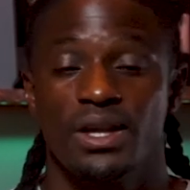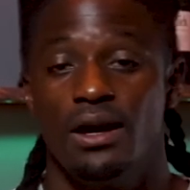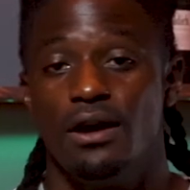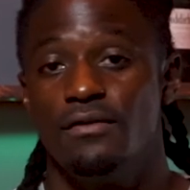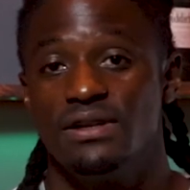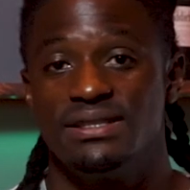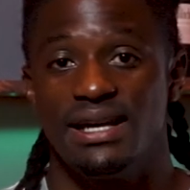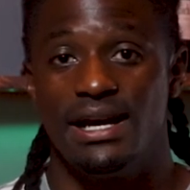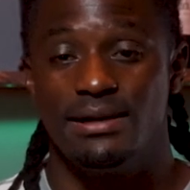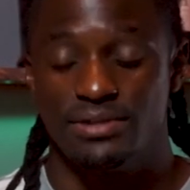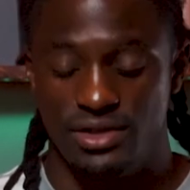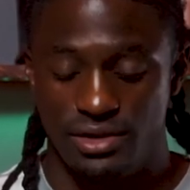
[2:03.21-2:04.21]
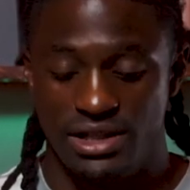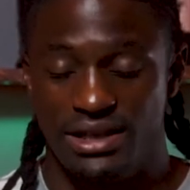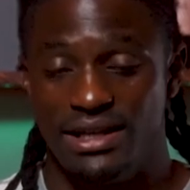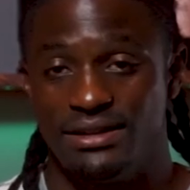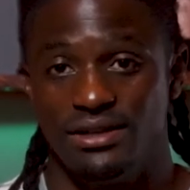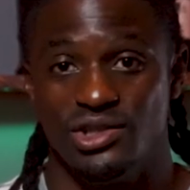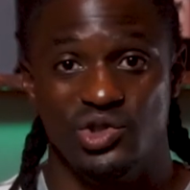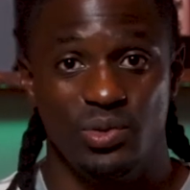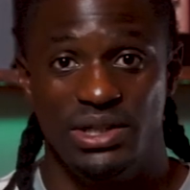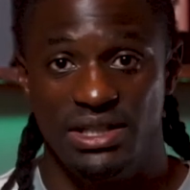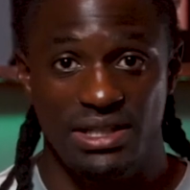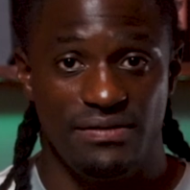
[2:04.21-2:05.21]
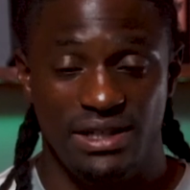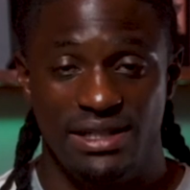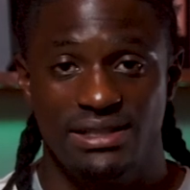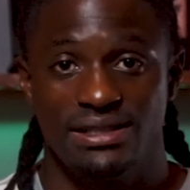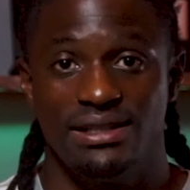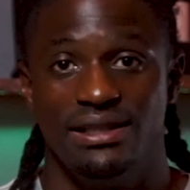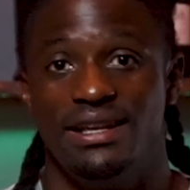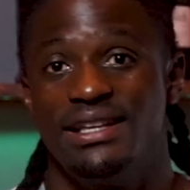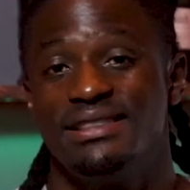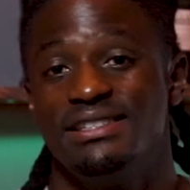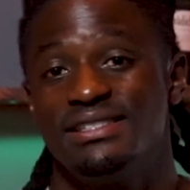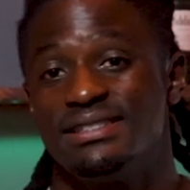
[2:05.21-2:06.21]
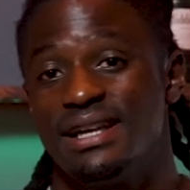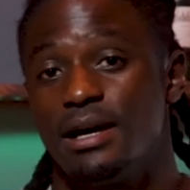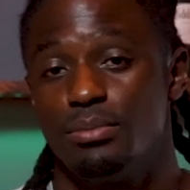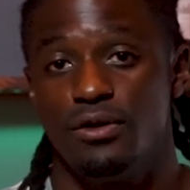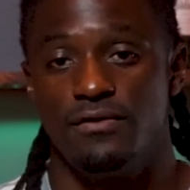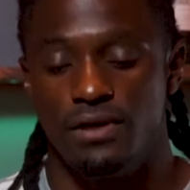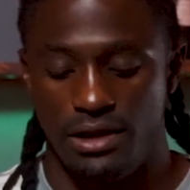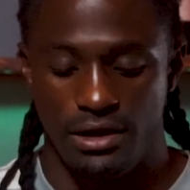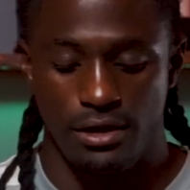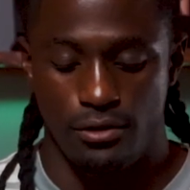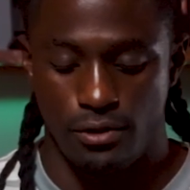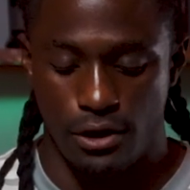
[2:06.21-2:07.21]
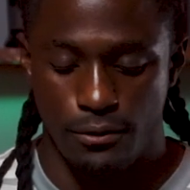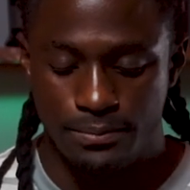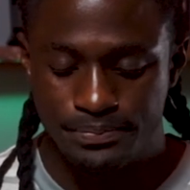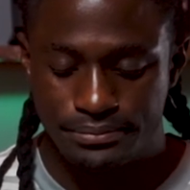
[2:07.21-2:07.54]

over time to collect those sweet dividends and let this stock portfolio grow.